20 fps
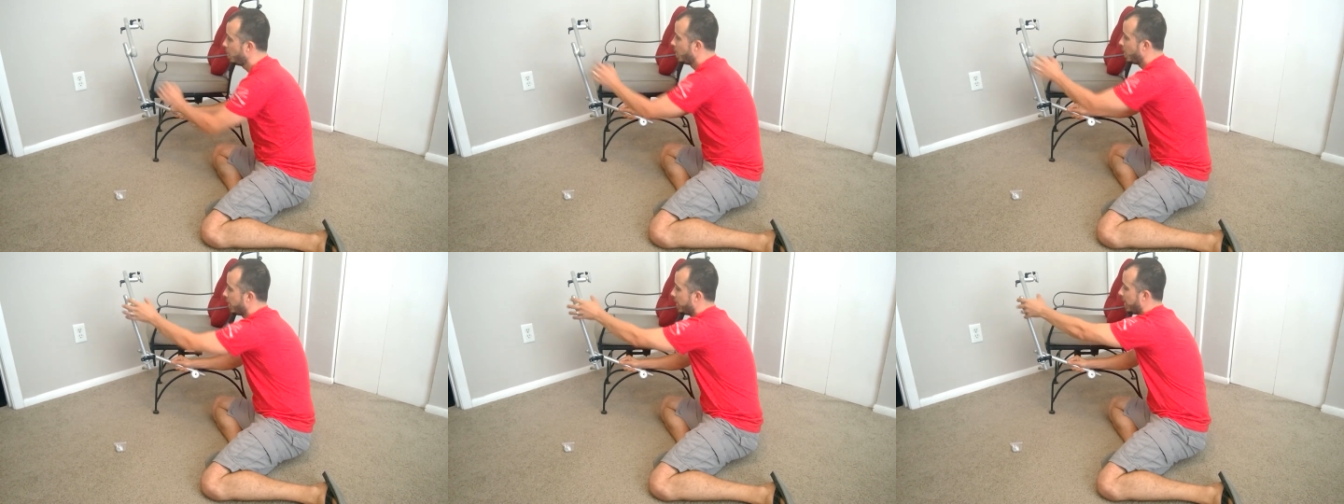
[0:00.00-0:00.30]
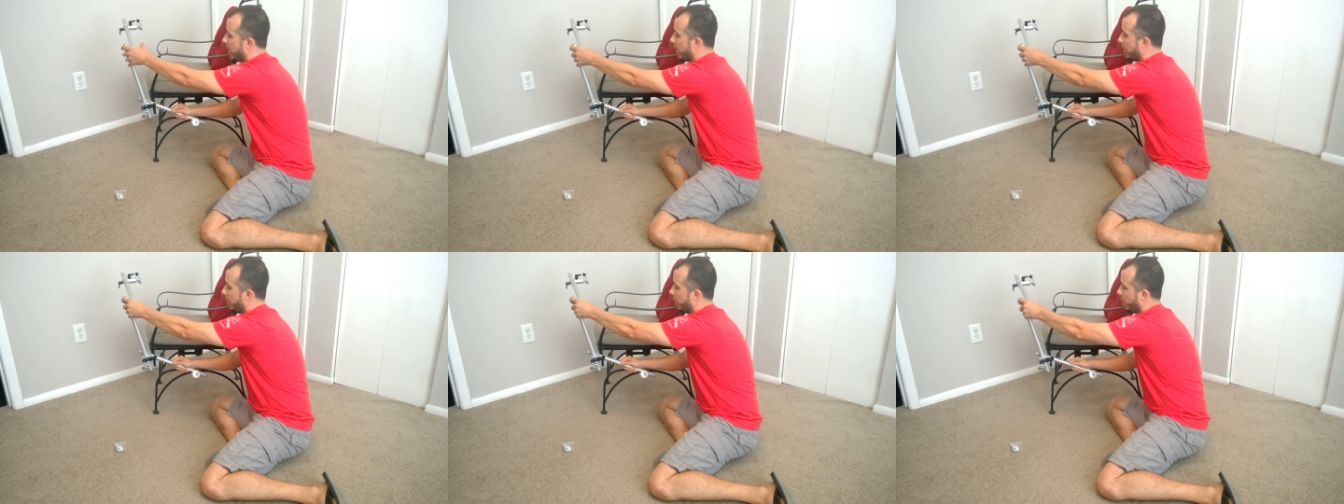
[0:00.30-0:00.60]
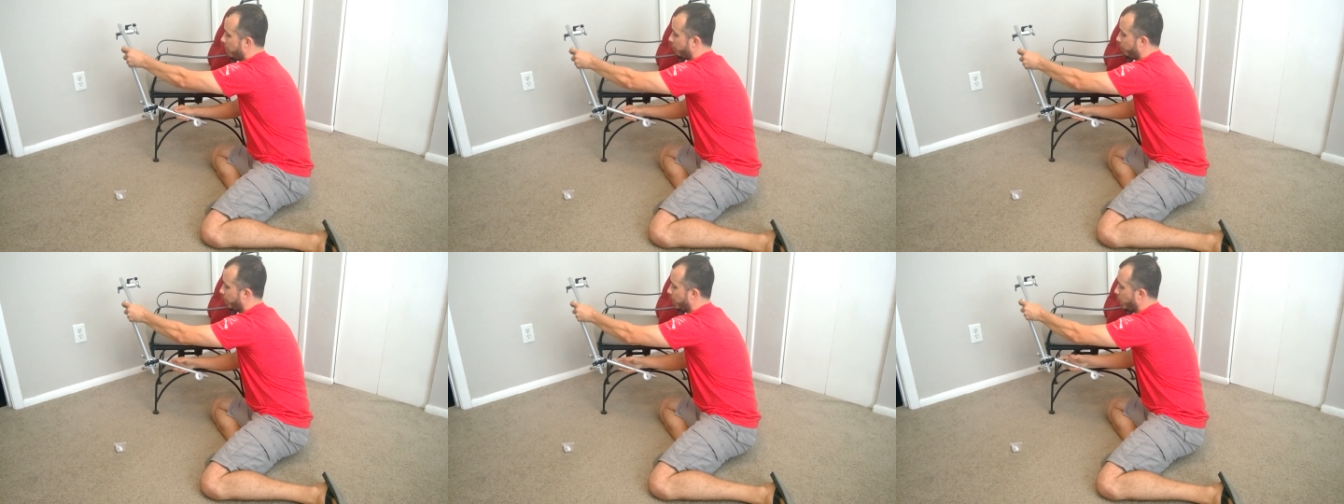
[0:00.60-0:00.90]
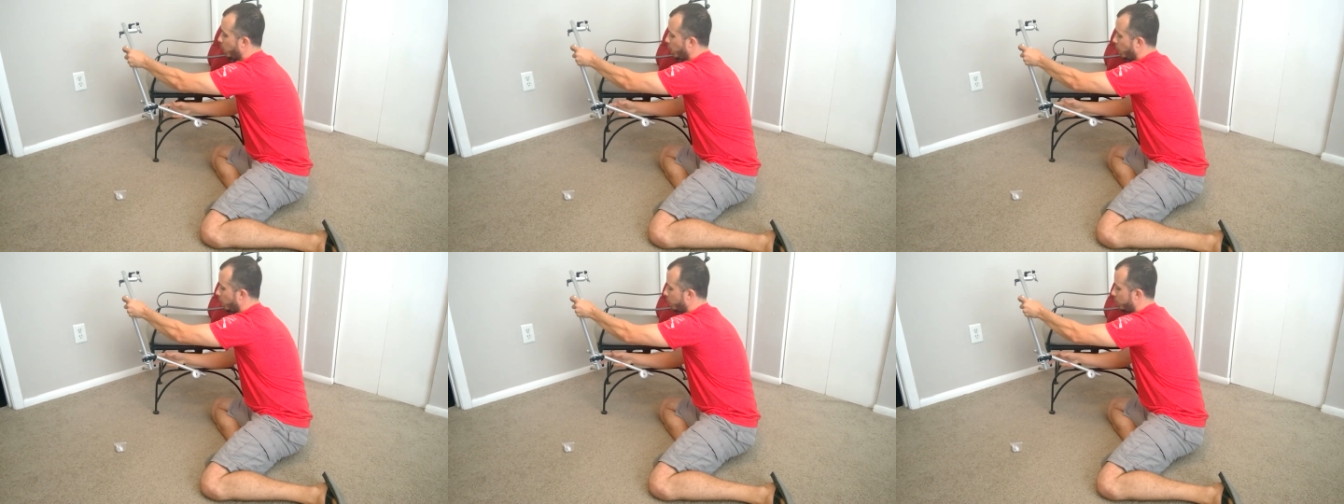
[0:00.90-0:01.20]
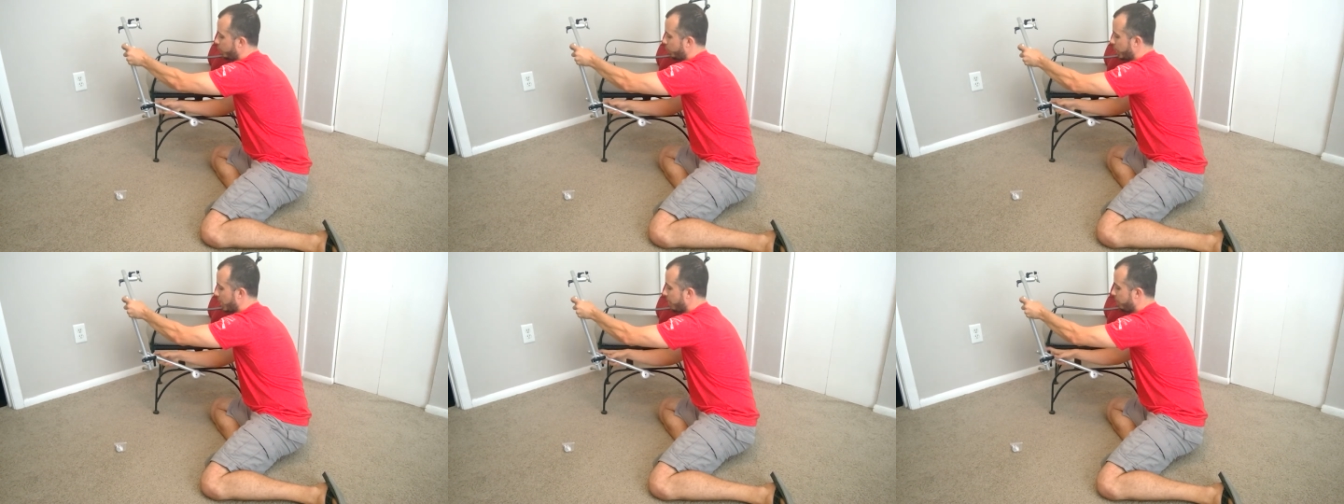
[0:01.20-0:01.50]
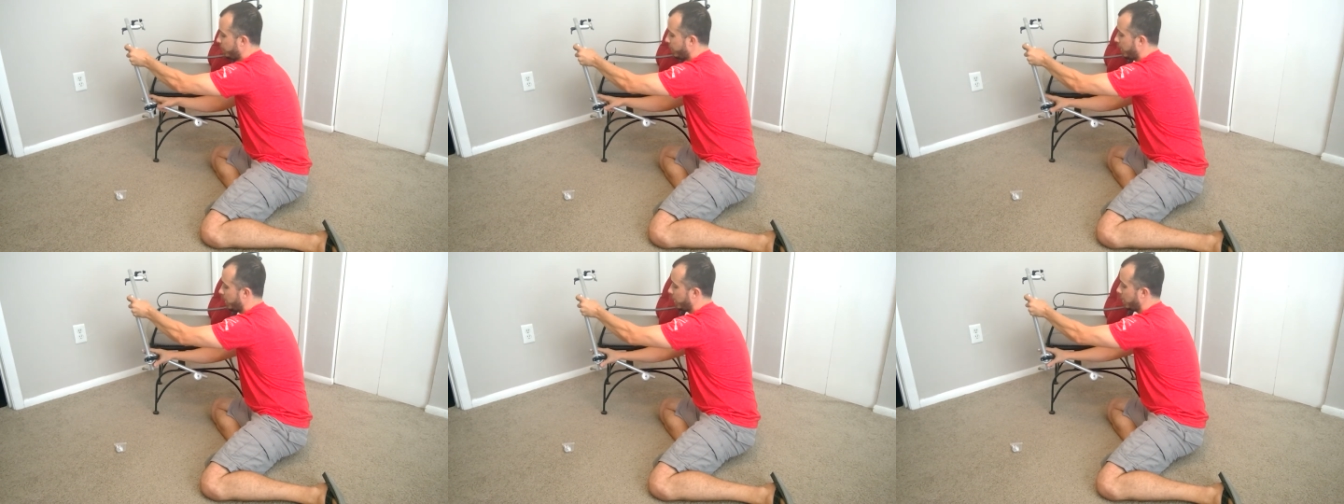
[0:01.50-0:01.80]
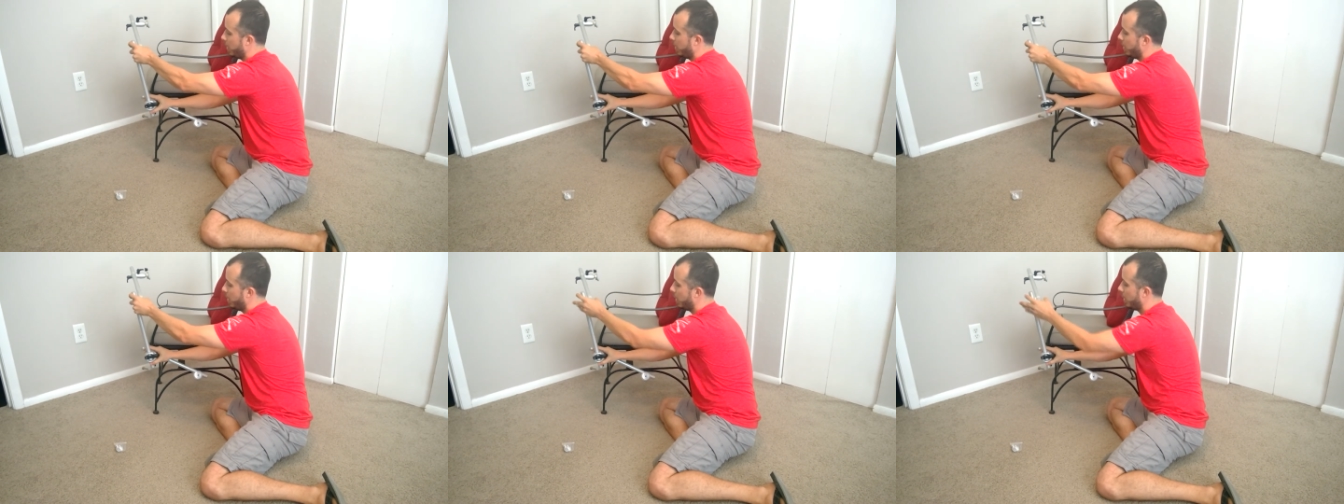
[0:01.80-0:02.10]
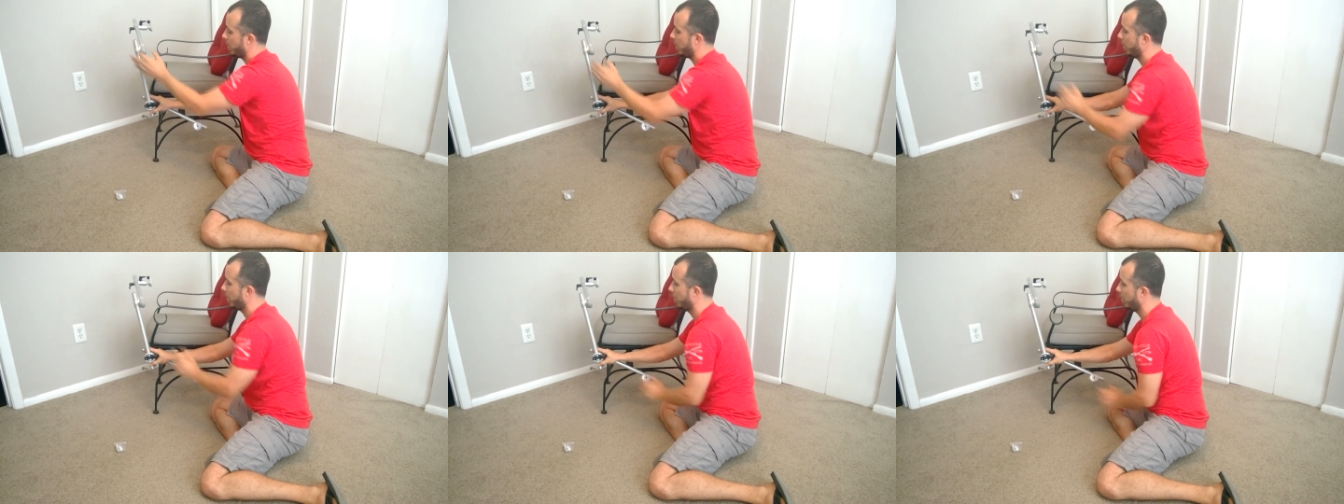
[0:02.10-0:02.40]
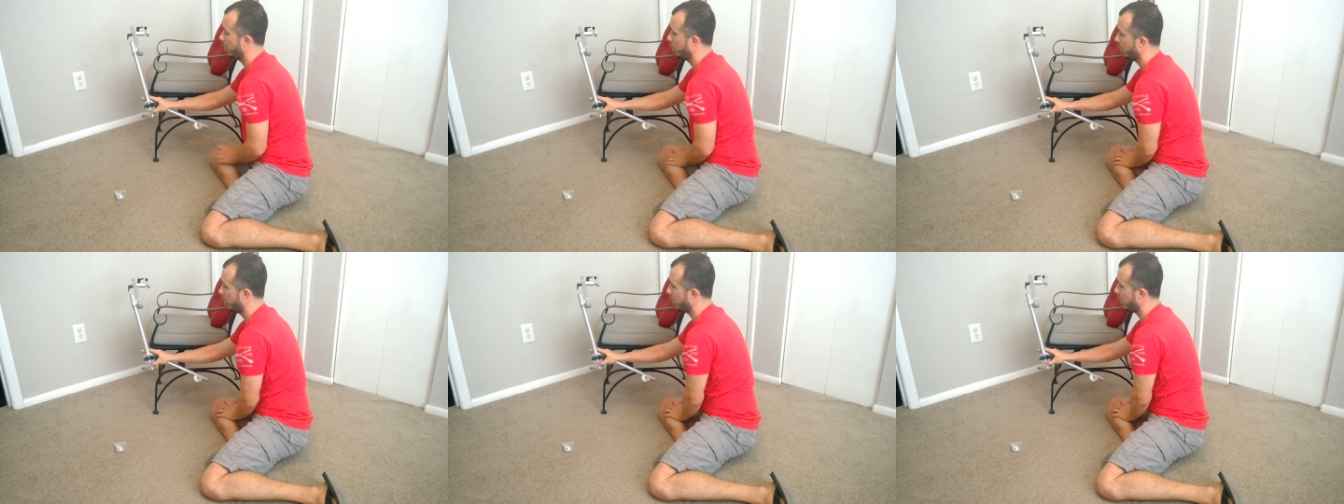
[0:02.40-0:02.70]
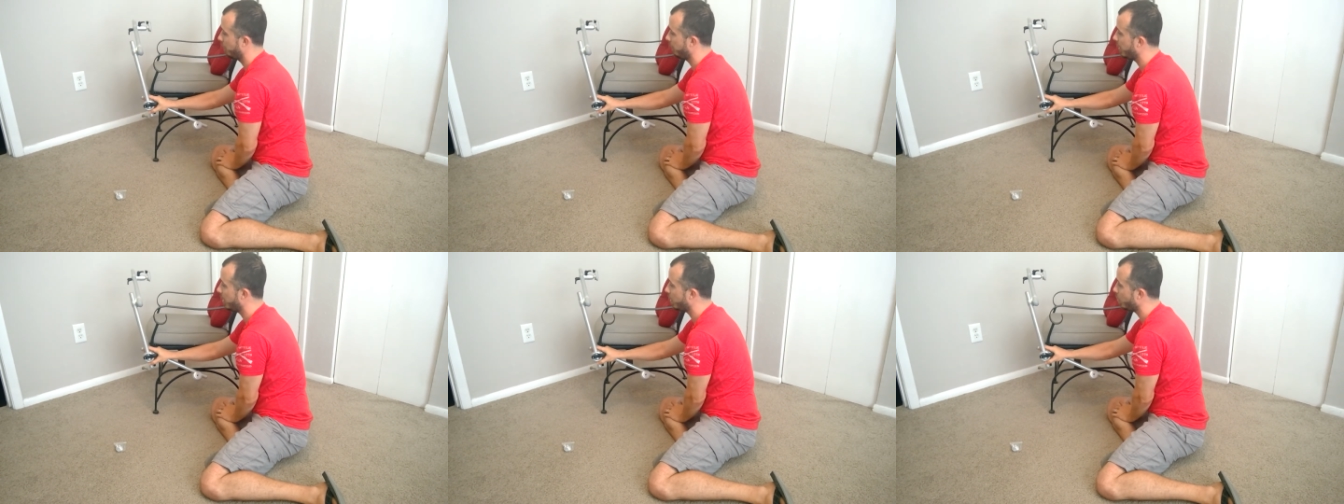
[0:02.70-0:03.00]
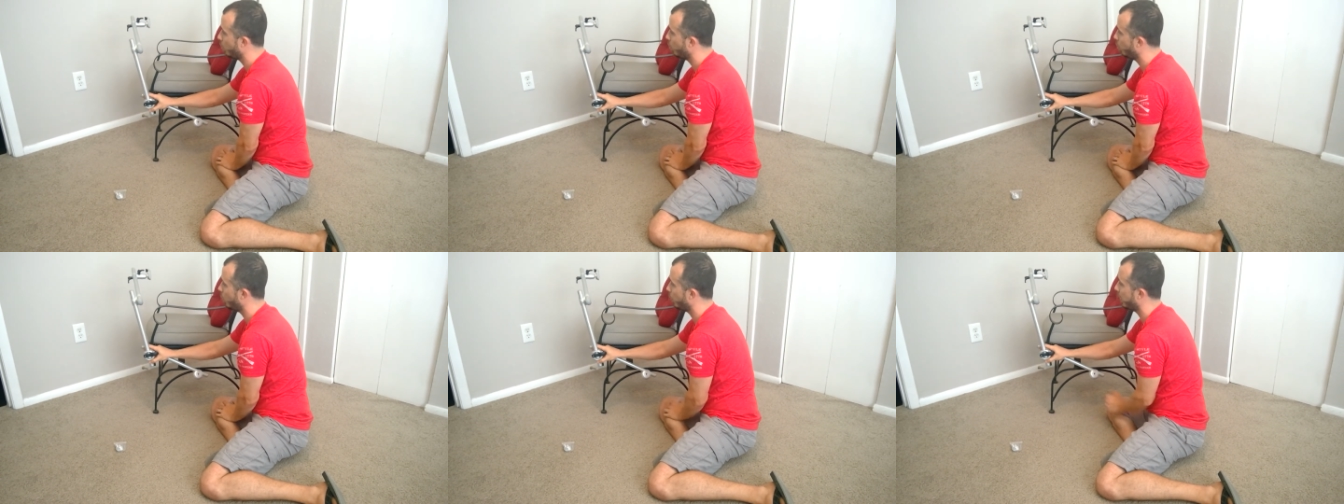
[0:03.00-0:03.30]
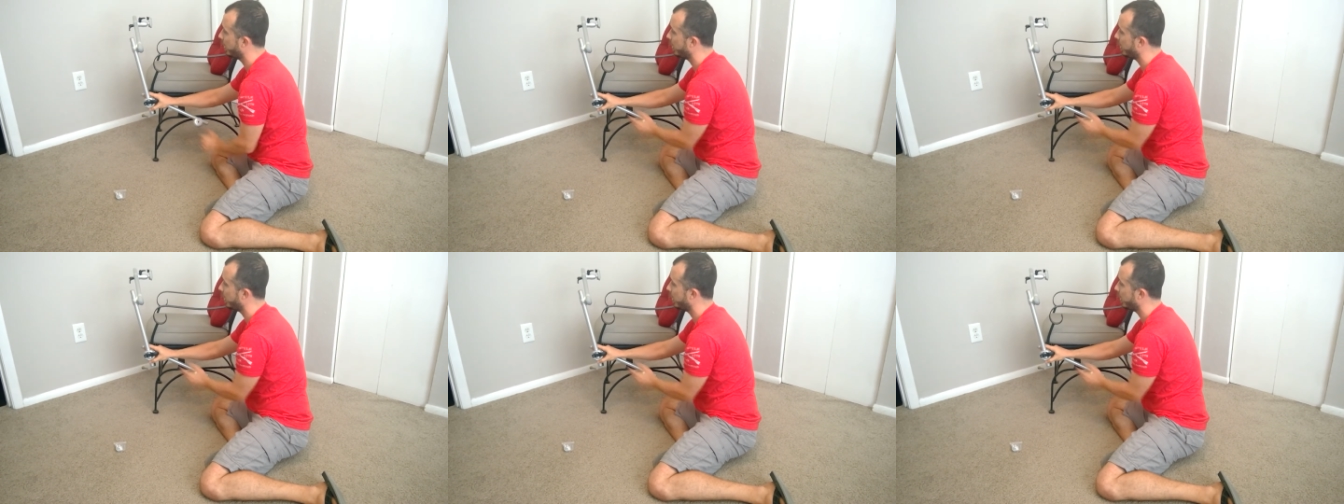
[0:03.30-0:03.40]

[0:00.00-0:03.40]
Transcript: Again, if we were traveling in a vehicle and we